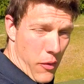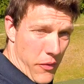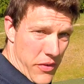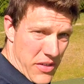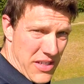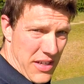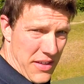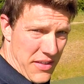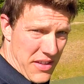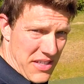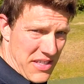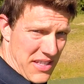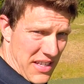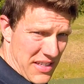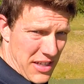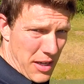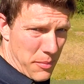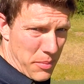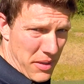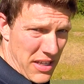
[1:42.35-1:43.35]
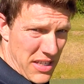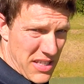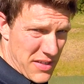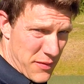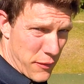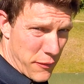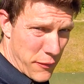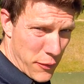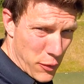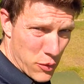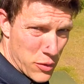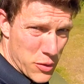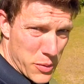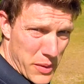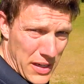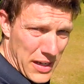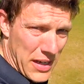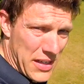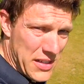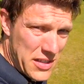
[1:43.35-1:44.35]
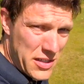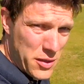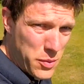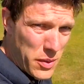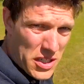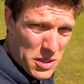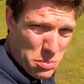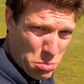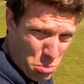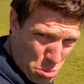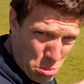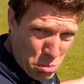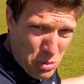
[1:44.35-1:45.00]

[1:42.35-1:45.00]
Obviously this setup is for full swing lessons, which